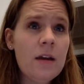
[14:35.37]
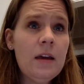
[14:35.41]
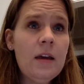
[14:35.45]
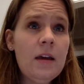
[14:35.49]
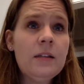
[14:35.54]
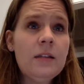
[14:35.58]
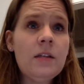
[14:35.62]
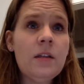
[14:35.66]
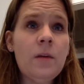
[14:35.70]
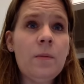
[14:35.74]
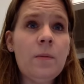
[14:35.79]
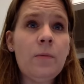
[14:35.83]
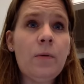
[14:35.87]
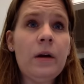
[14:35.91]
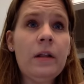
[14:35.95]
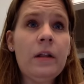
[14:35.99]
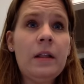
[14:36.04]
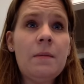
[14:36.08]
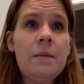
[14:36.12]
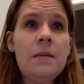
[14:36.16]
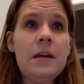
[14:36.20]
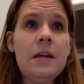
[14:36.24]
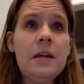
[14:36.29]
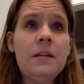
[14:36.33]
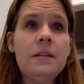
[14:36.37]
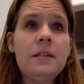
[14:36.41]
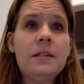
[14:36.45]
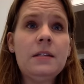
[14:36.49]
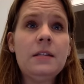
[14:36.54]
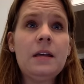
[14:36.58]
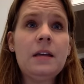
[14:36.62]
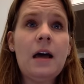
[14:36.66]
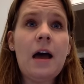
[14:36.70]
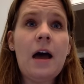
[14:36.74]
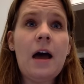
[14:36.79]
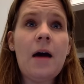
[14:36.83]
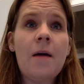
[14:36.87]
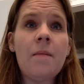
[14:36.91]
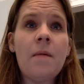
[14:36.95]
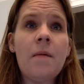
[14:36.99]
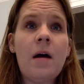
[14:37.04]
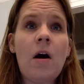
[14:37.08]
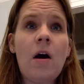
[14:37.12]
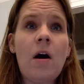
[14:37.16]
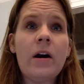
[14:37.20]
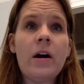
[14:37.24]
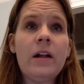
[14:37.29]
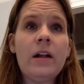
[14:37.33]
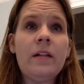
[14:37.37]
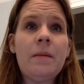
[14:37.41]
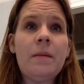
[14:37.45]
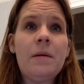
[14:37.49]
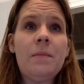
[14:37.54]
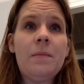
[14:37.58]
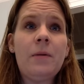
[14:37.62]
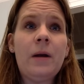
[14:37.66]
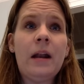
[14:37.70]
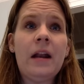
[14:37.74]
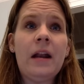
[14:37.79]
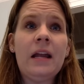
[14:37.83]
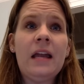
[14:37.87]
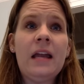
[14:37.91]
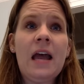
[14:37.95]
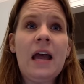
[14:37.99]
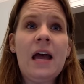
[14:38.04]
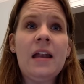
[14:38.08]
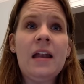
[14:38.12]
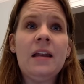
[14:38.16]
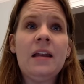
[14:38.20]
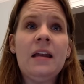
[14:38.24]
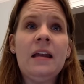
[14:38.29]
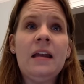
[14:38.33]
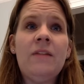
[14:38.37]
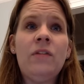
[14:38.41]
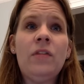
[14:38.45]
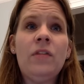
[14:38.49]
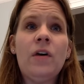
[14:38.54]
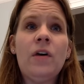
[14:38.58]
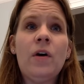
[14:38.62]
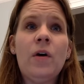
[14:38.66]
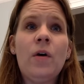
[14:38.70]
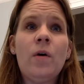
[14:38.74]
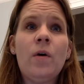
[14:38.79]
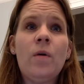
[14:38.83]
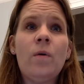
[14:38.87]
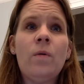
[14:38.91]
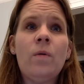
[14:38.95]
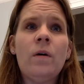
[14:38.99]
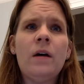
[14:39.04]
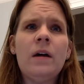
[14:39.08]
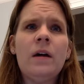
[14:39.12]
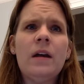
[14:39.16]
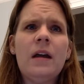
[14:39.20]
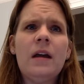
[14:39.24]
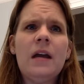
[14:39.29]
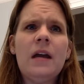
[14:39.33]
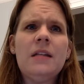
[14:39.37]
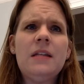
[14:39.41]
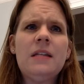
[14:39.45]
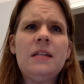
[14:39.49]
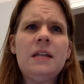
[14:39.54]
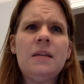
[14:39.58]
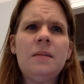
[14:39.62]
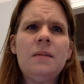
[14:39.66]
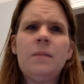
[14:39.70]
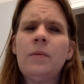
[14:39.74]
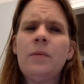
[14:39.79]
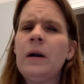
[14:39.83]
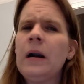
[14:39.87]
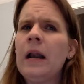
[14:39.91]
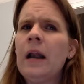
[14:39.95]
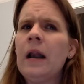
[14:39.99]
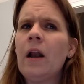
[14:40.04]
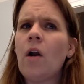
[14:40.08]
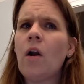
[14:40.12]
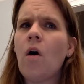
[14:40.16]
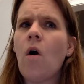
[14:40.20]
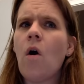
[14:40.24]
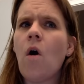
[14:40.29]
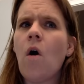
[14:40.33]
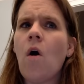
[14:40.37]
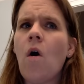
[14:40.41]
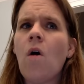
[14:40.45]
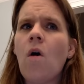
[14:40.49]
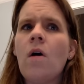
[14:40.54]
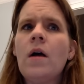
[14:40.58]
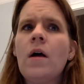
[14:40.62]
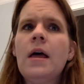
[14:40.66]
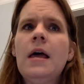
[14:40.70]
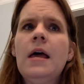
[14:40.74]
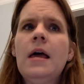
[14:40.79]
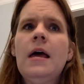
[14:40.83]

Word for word: So the print limits um, already let me print it again even though it didn't print it at all.